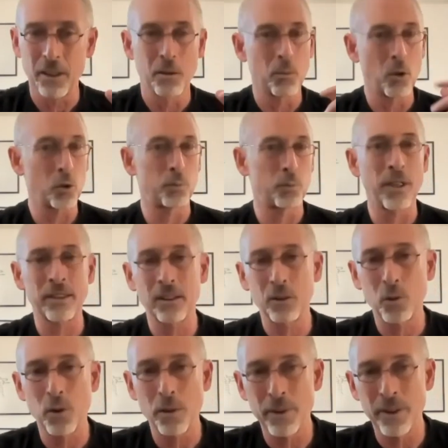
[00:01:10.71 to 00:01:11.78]
Most pregnant
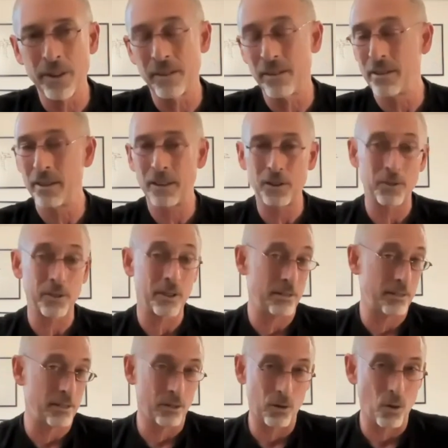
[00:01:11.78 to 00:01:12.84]
women in Israel
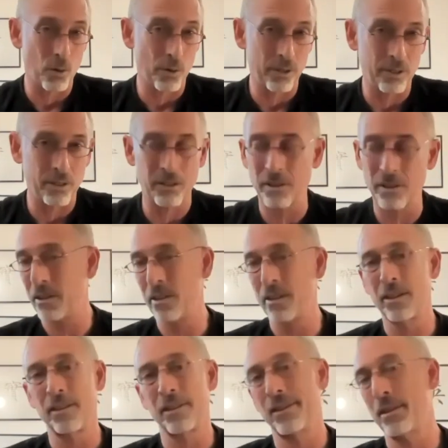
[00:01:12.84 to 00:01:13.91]
will go into the
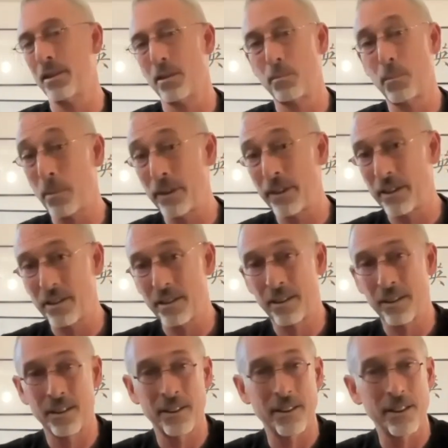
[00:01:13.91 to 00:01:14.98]
public
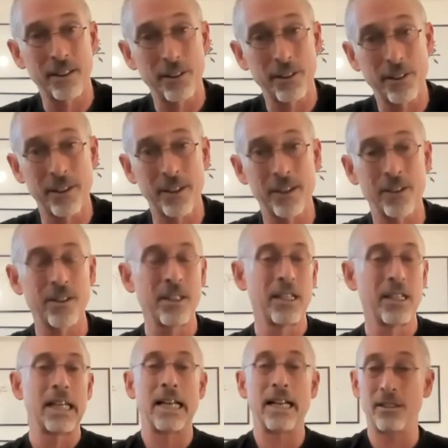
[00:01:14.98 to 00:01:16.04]
health care
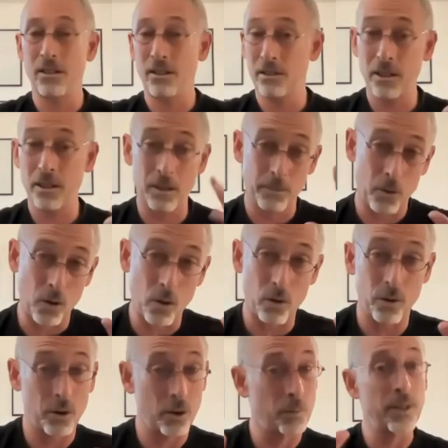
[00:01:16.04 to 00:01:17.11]
and they'll tell them, oh,
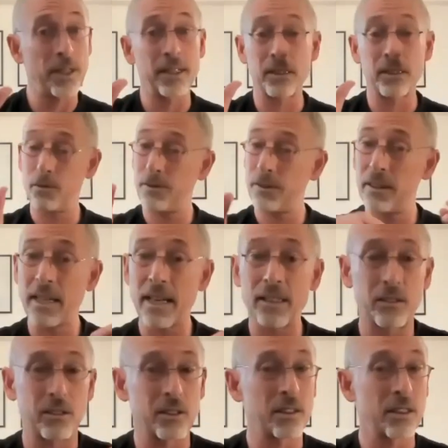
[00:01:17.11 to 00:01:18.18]
you're pregnant,
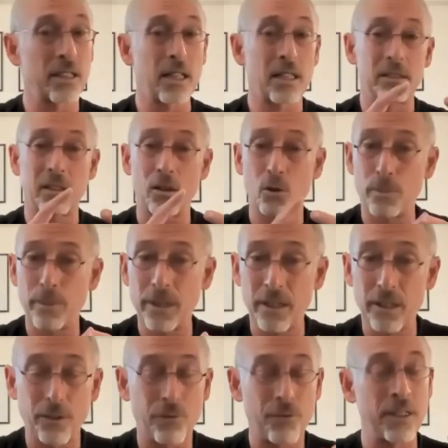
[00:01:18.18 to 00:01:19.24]
fantastic, you got to take
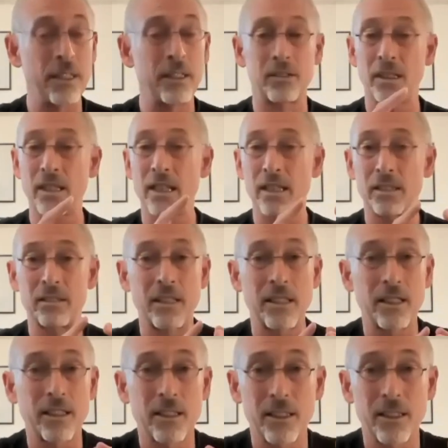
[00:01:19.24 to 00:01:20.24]
omega-3s, you got to take